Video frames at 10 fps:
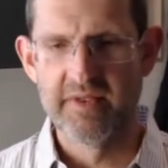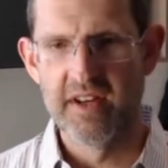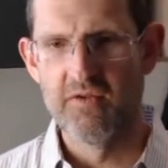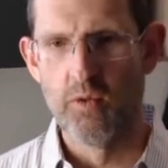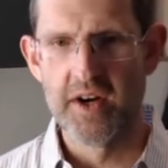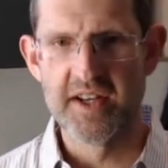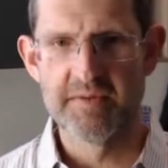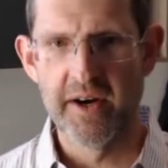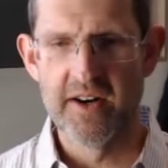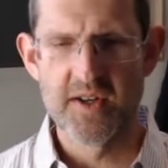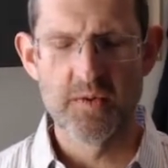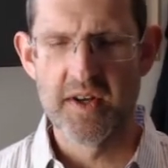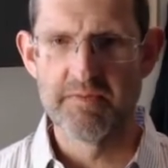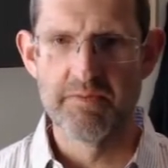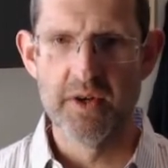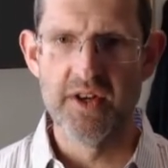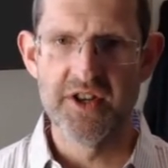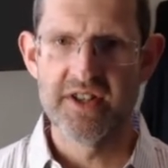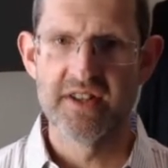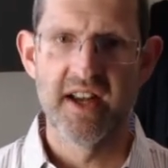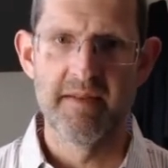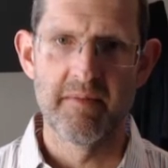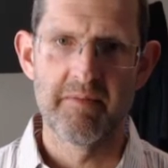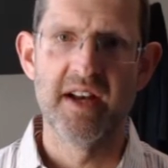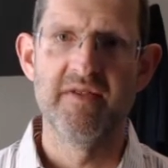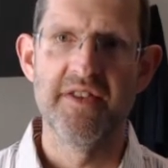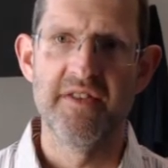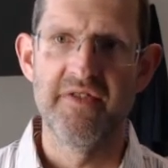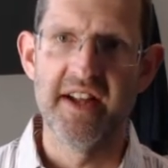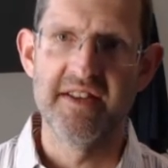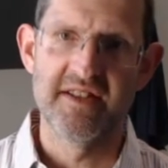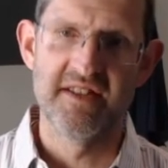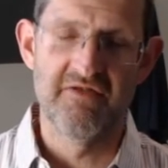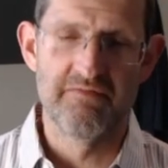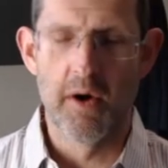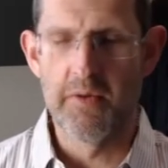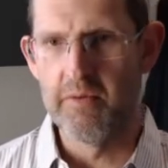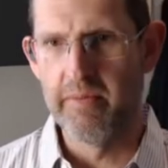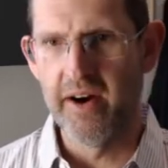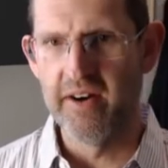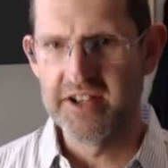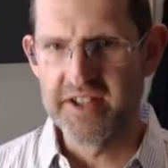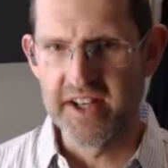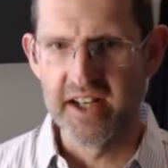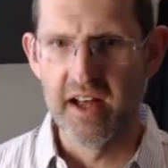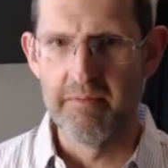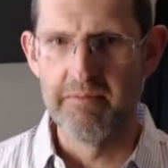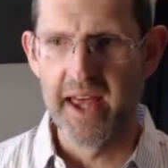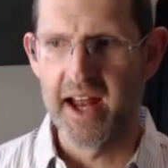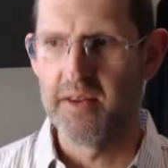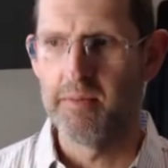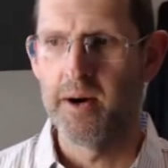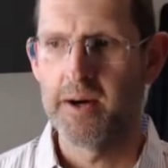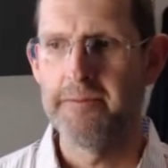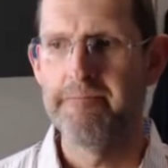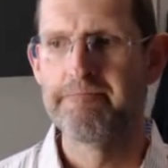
If one is bearish, one is bullish, I'm kind of on the fence. If both are bearish, then I'll be out of the market.